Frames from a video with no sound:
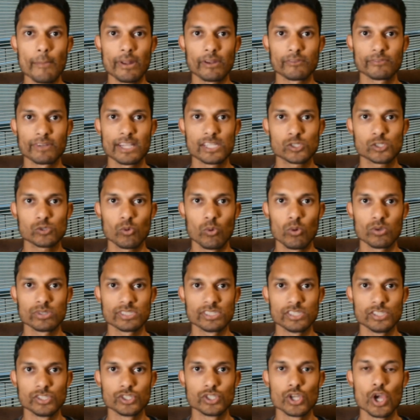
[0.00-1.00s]
and
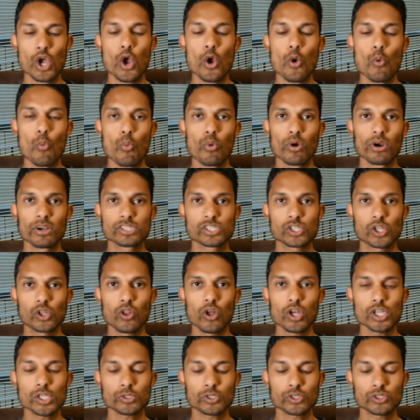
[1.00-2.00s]
resources. Whereas
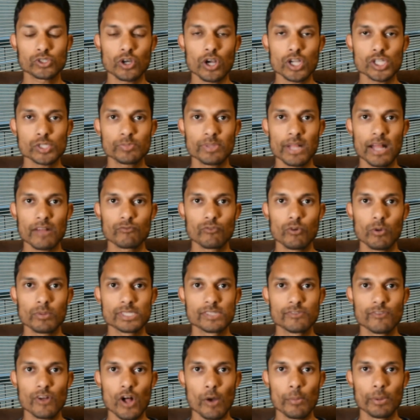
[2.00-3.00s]
cross-platform
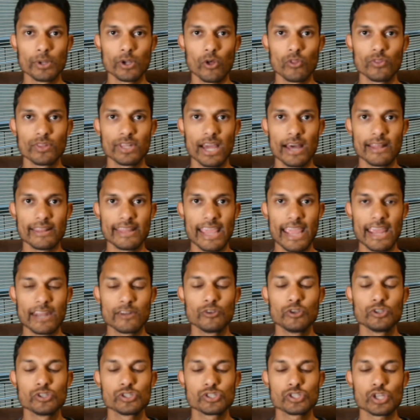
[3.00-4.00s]
development, on the other hand,
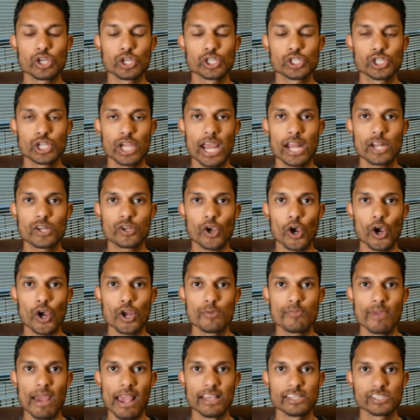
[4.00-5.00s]
uses a shared
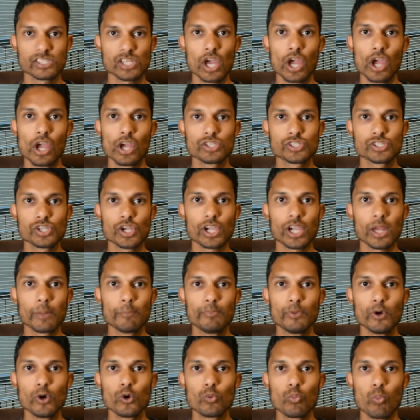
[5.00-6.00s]
code base so you can
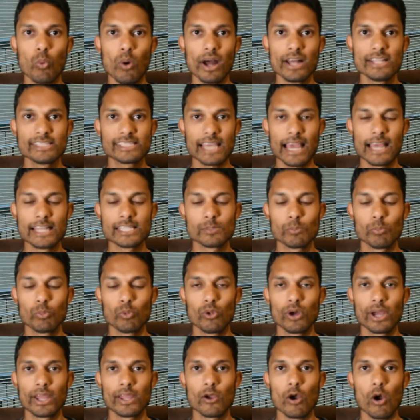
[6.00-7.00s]
build once and
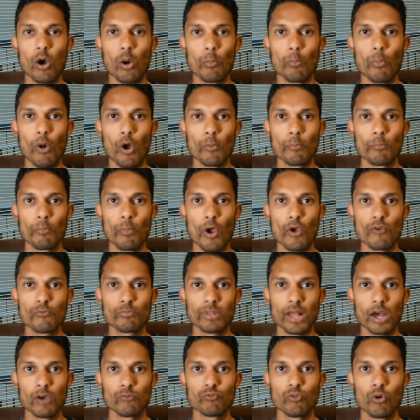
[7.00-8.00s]
deploy on both
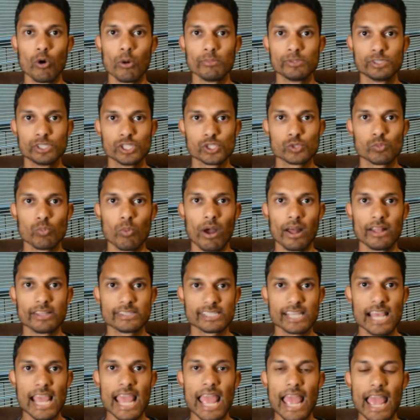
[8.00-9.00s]
platforms just
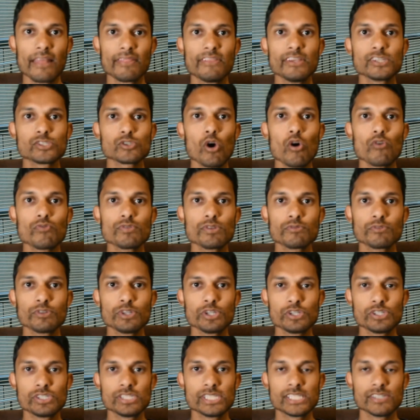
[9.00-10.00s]
once. This often
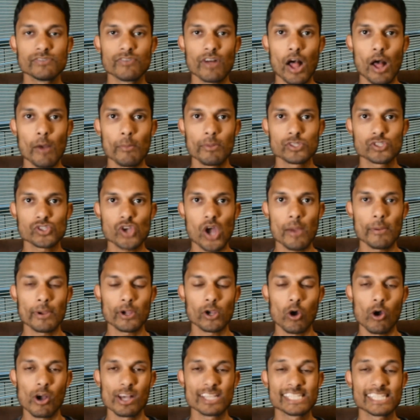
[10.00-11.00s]
reduces development time and
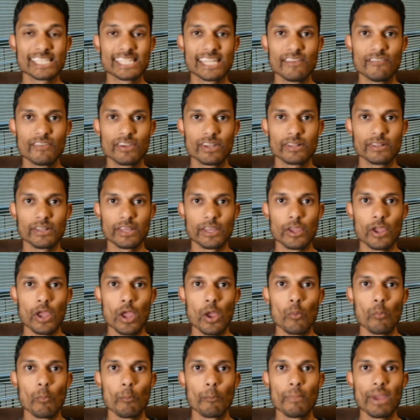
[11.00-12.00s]
cost significantly,
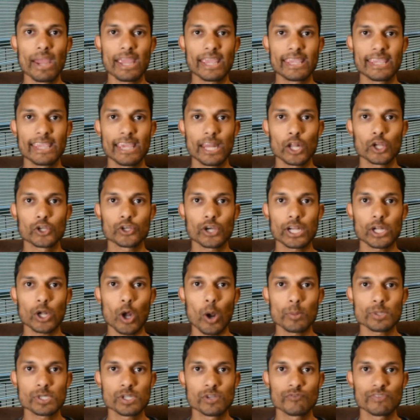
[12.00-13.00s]
making it a great
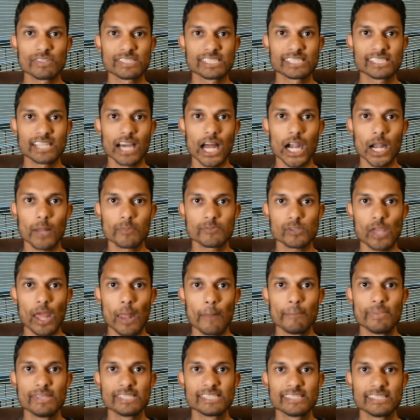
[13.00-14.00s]
option for startups
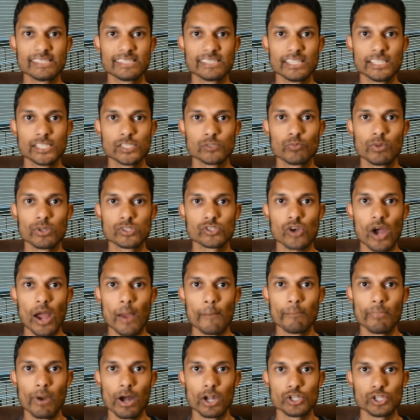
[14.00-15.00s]
and businesses with
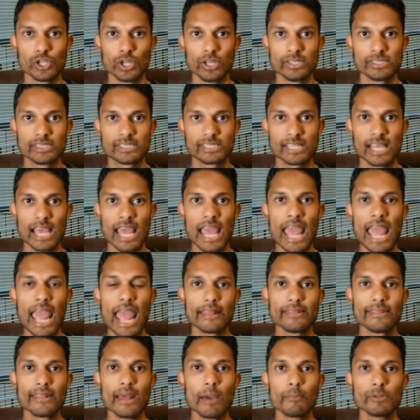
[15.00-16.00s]
tight budgets.
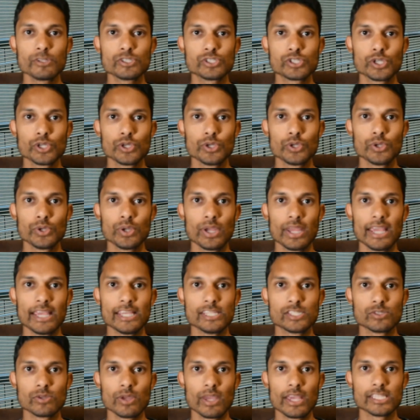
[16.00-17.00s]
Number two
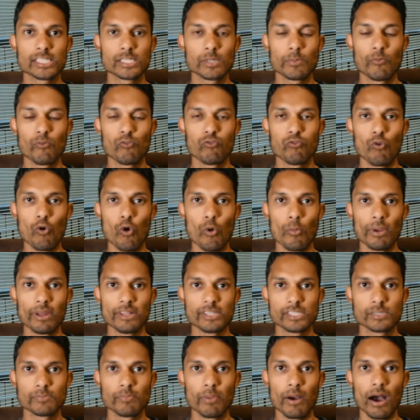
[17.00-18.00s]
is the
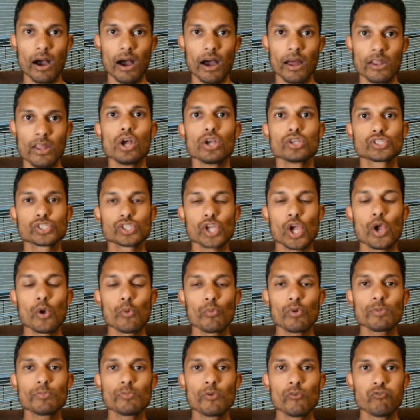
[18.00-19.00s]
performance part. So
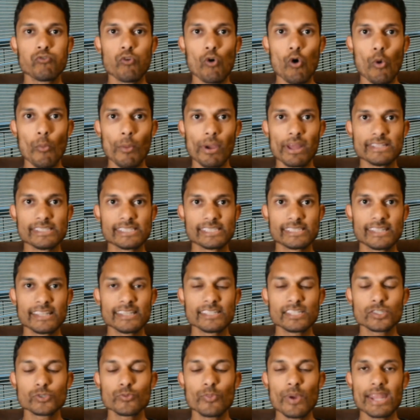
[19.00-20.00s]
with performance,
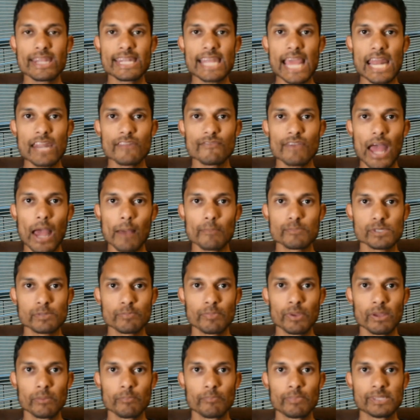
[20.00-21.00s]
this is where native apps
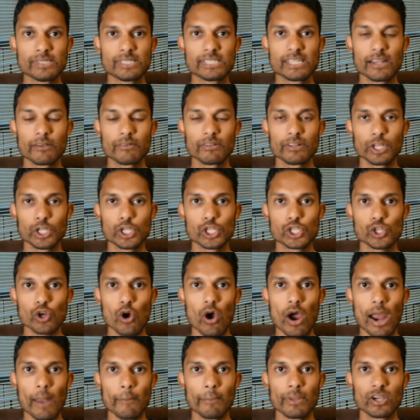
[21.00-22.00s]
particularly
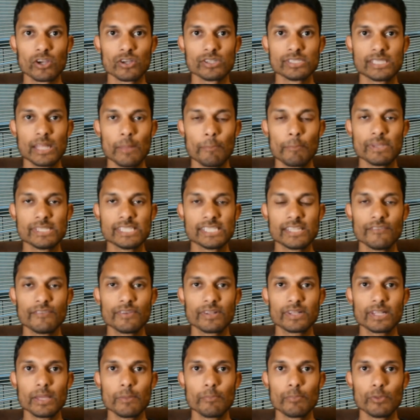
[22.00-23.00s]
shine because they're
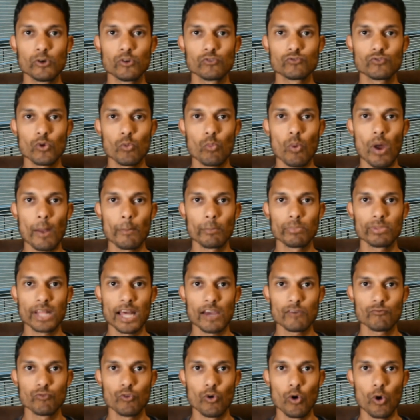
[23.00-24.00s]
specifically built for one
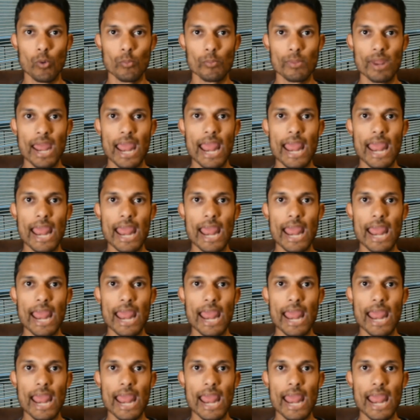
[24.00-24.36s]
platform.